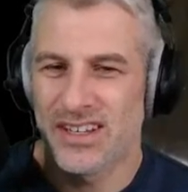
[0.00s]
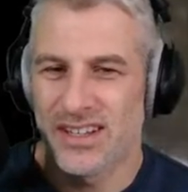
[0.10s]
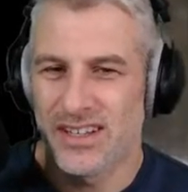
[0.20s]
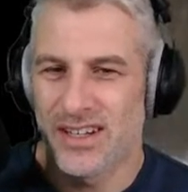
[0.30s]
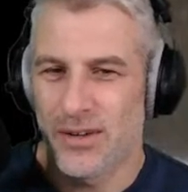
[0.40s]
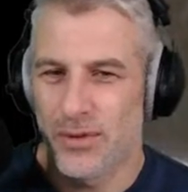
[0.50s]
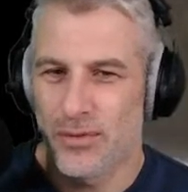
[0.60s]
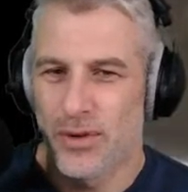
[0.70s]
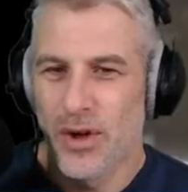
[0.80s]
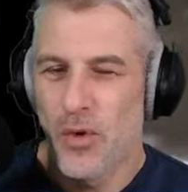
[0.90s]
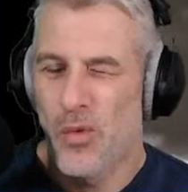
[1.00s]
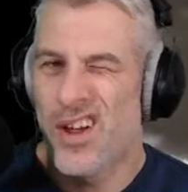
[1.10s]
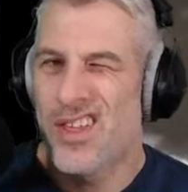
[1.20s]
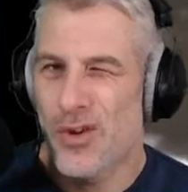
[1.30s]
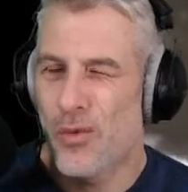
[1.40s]
uh, you know, we're
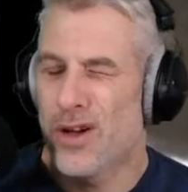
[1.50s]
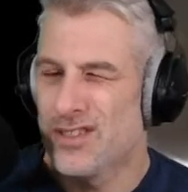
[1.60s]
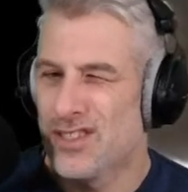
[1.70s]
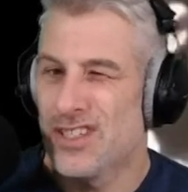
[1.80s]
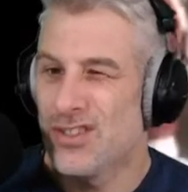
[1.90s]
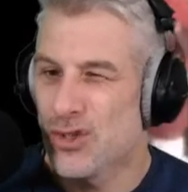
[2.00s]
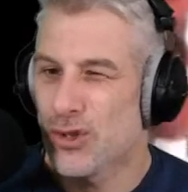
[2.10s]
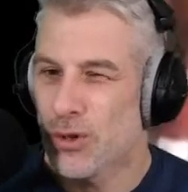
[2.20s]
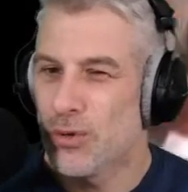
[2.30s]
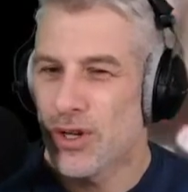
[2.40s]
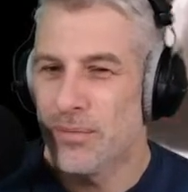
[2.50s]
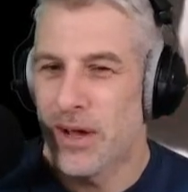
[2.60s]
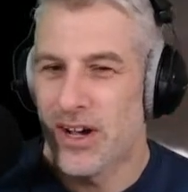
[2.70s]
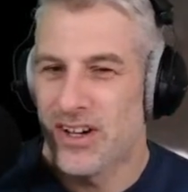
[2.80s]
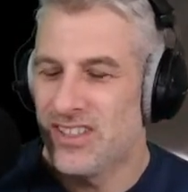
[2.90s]
we're the ones in true
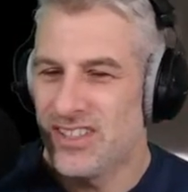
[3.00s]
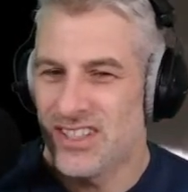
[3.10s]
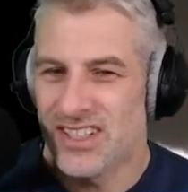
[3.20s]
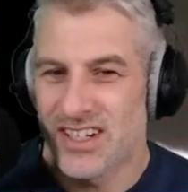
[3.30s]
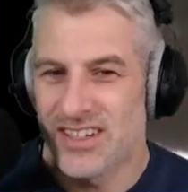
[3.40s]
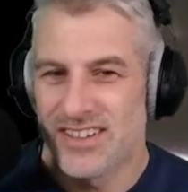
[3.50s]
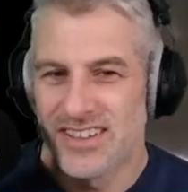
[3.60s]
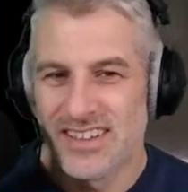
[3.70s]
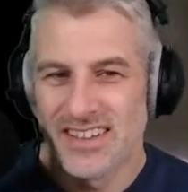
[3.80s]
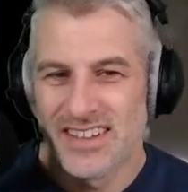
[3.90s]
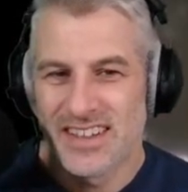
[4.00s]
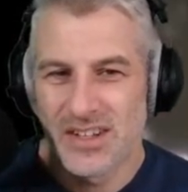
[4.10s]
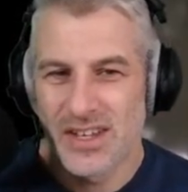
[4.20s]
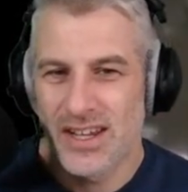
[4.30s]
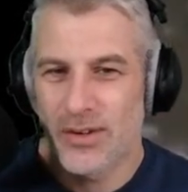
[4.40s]
command, you know.
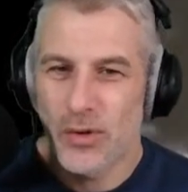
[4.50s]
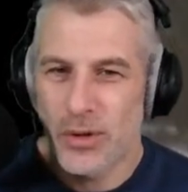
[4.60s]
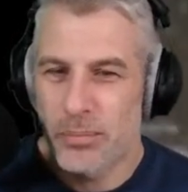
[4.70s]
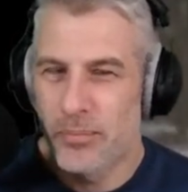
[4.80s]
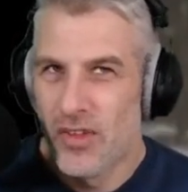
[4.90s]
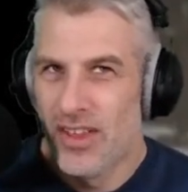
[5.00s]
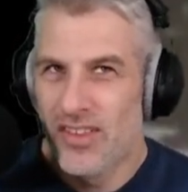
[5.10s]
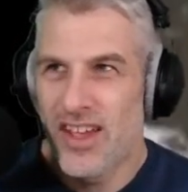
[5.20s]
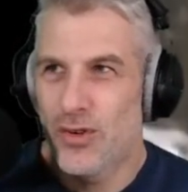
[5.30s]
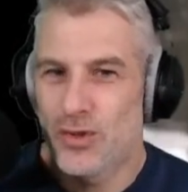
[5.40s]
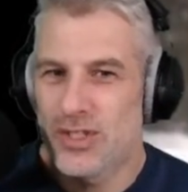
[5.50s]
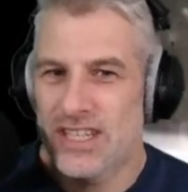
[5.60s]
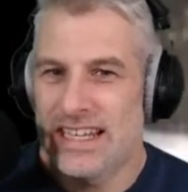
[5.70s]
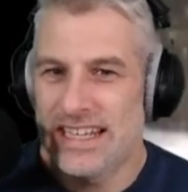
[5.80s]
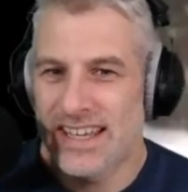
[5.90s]
And they're all a, they're all
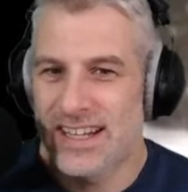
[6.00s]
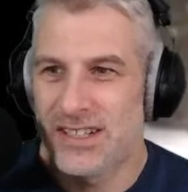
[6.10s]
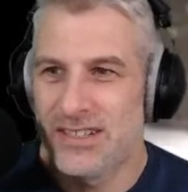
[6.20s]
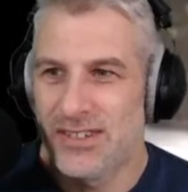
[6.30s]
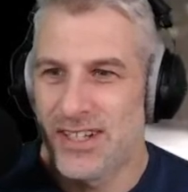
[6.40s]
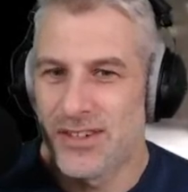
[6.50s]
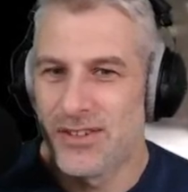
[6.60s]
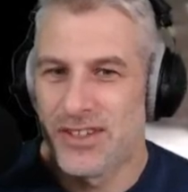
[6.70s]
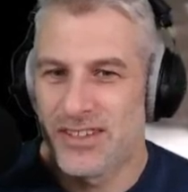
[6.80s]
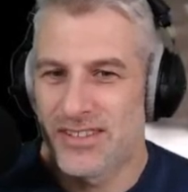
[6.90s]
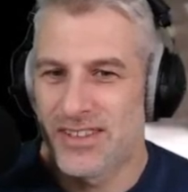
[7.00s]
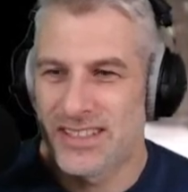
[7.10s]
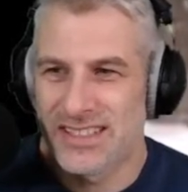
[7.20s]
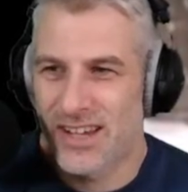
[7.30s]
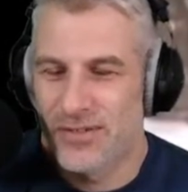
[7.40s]
silly. They don't even know that
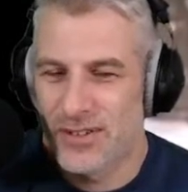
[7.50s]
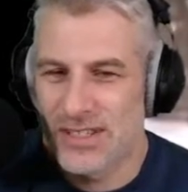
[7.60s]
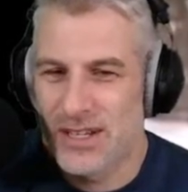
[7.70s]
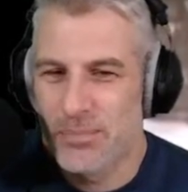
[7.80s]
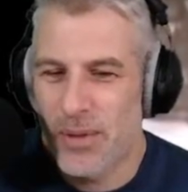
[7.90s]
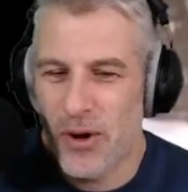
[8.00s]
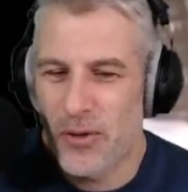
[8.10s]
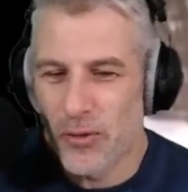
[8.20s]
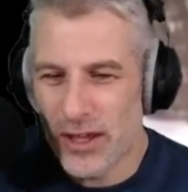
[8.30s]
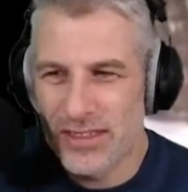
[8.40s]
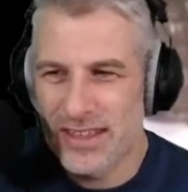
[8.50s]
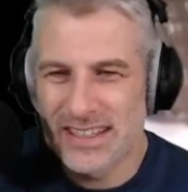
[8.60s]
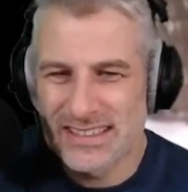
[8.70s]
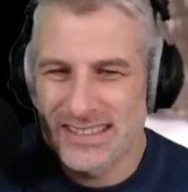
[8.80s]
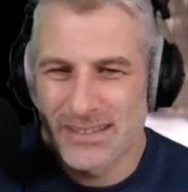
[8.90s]
the stuff is in a bottle. They
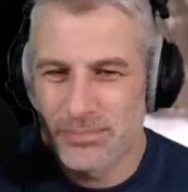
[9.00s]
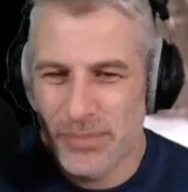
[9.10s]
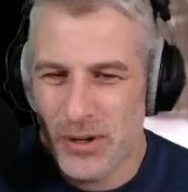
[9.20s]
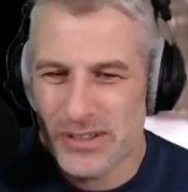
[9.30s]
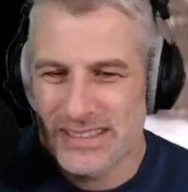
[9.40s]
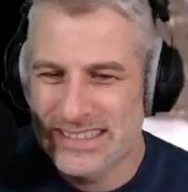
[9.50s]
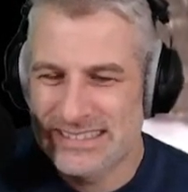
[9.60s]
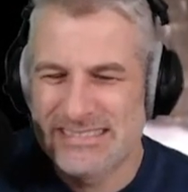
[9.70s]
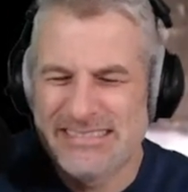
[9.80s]
think it's in boxes.